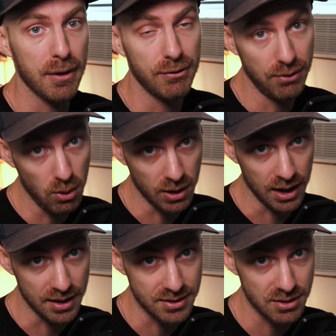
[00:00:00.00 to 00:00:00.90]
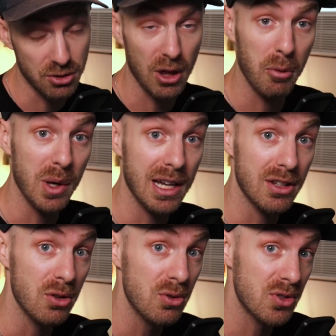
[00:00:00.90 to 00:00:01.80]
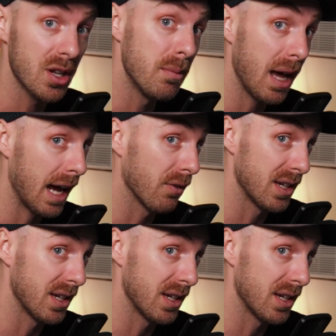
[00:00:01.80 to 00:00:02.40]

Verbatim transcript: for us so that we can use them every